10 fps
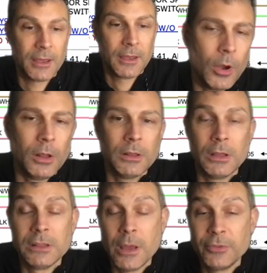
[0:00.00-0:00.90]

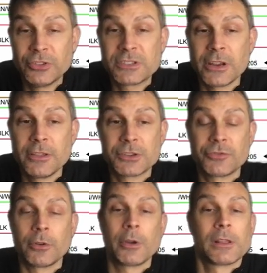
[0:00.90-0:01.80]
Well, let me just tell you this
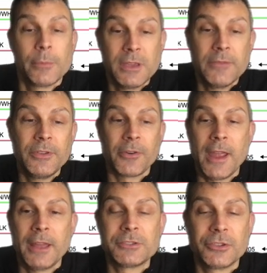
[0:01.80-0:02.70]
real quick. Let me give you your
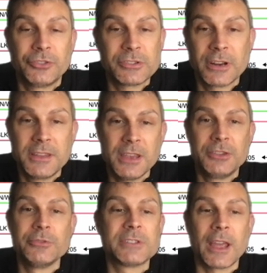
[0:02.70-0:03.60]
answer. It's just going to take
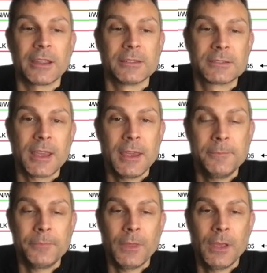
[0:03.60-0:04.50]
2 seconds, okay?